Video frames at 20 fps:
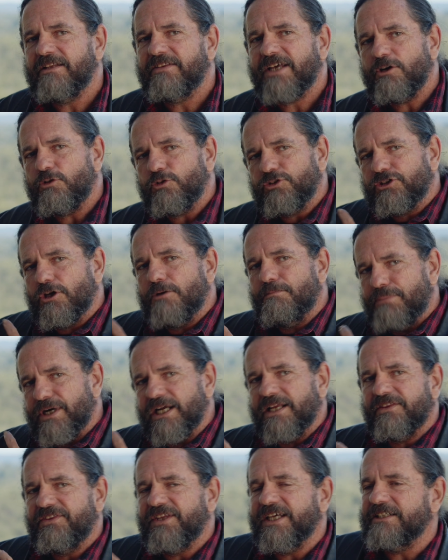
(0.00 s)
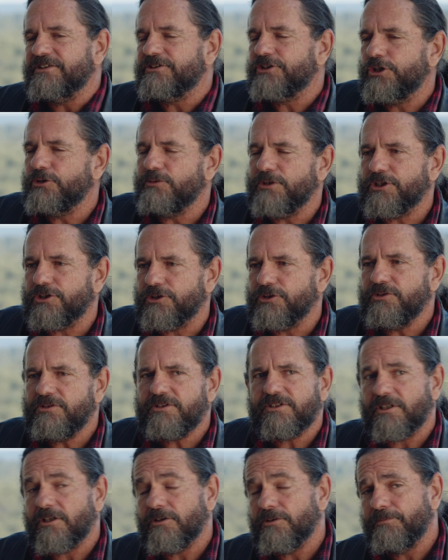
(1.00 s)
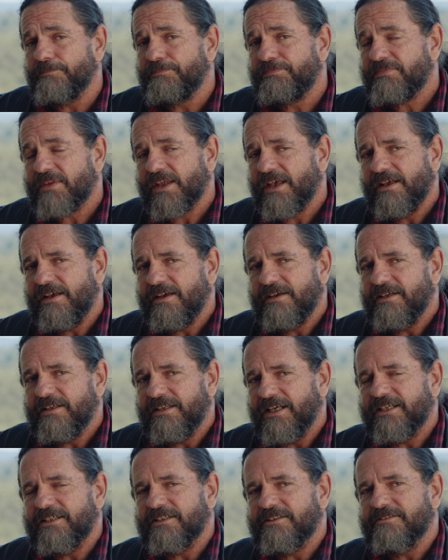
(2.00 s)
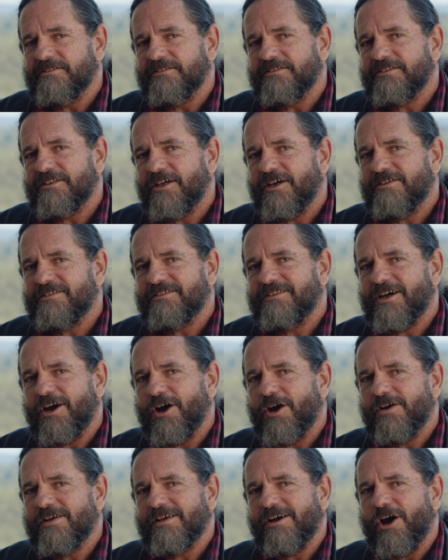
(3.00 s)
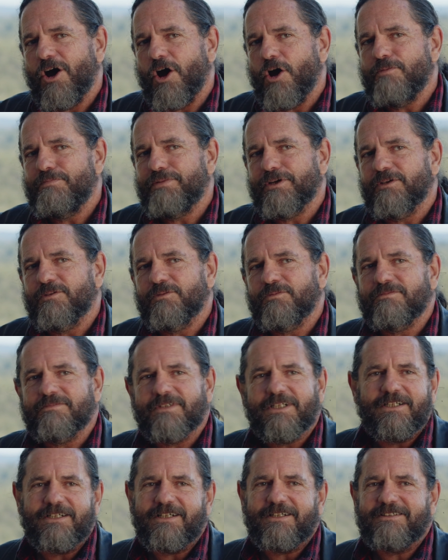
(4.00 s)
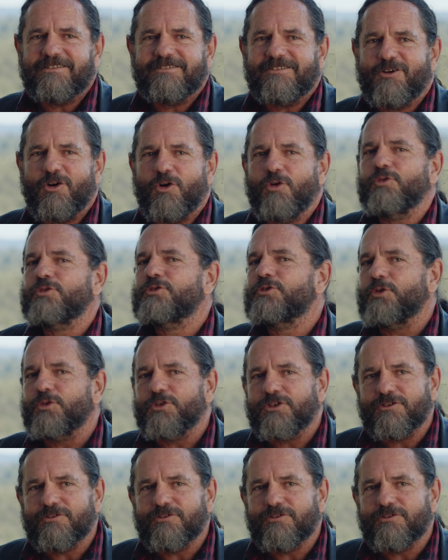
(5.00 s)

They also bring things to it too, so it can open all sorts